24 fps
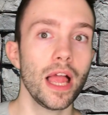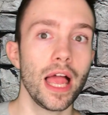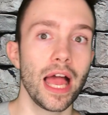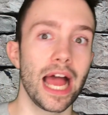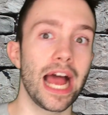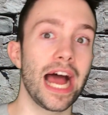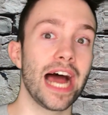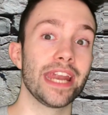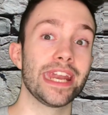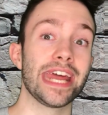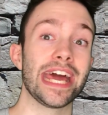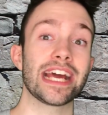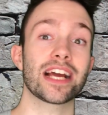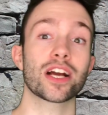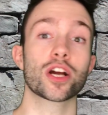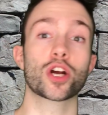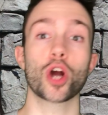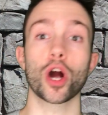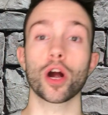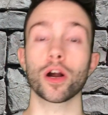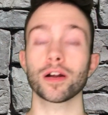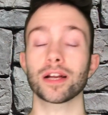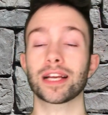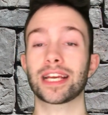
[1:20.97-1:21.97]
And at
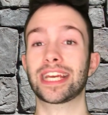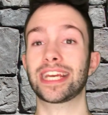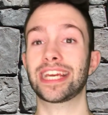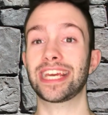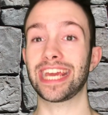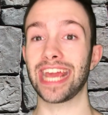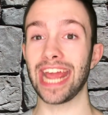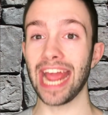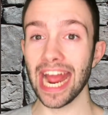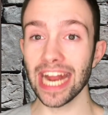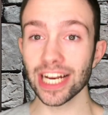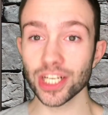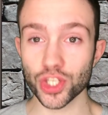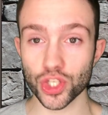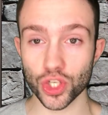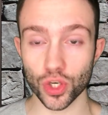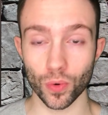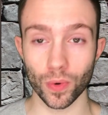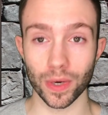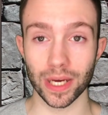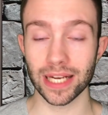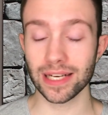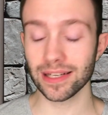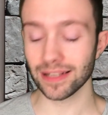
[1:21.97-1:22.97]

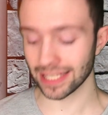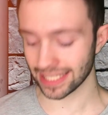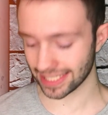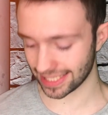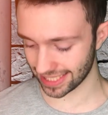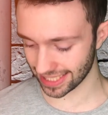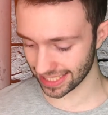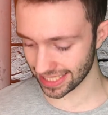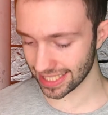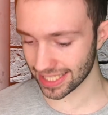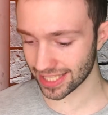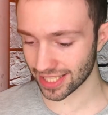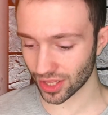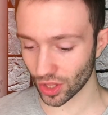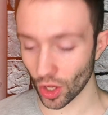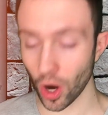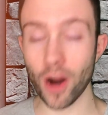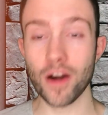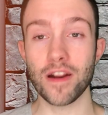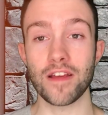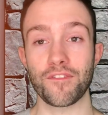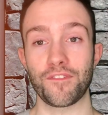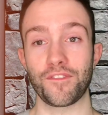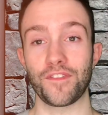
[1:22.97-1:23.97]
gargantuan, this is
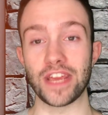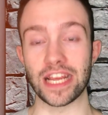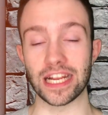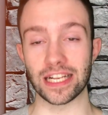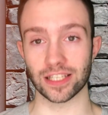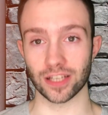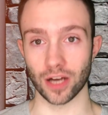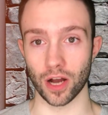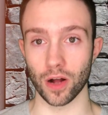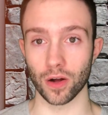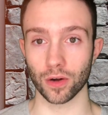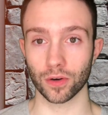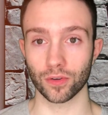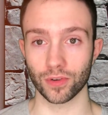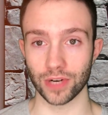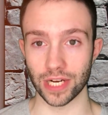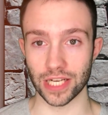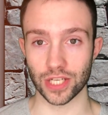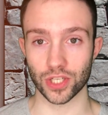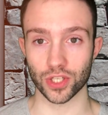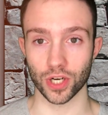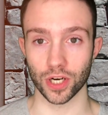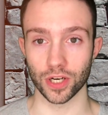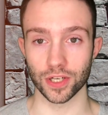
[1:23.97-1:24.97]
30 feet tall
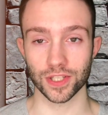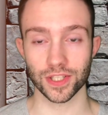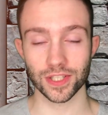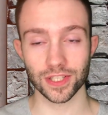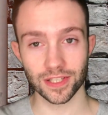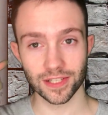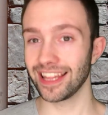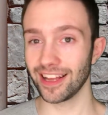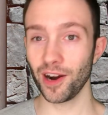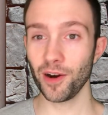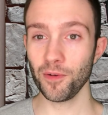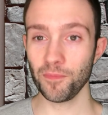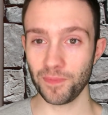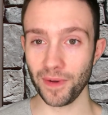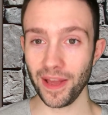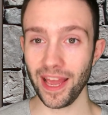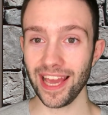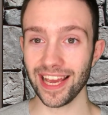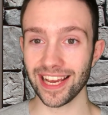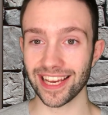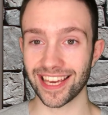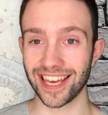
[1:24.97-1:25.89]
creatures. They're big.